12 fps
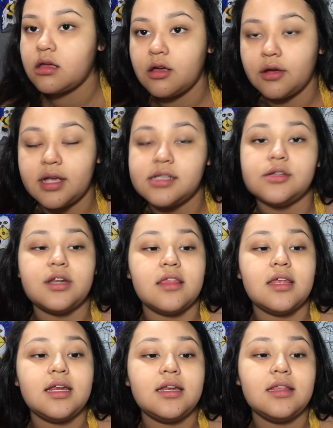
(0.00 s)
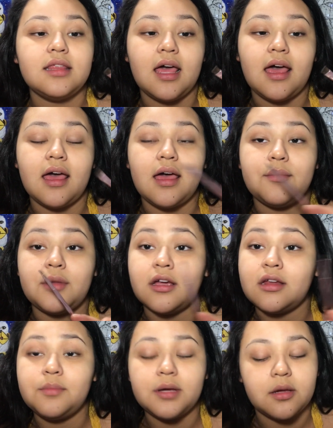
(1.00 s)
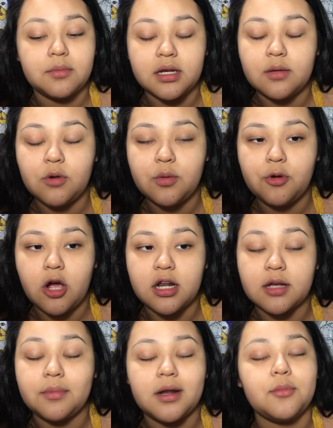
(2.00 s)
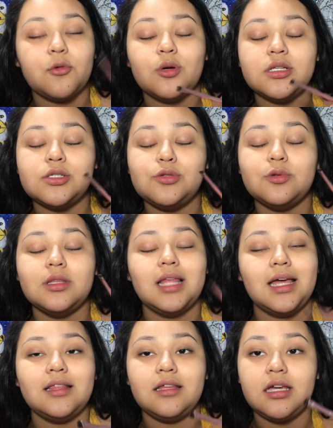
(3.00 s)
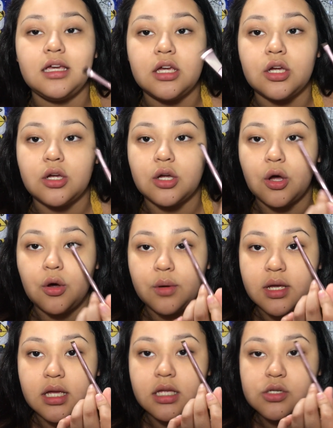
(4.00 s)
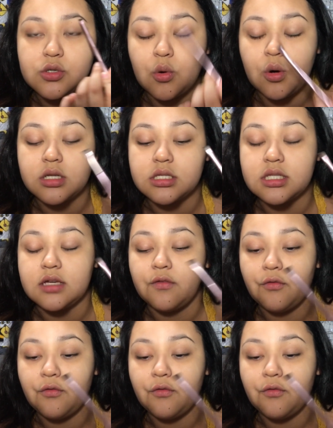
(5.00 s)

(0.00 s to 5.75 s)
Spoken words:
Okay, so now that I did that, I'm not going to pick up any more product, but I'm going to lightly go in towards the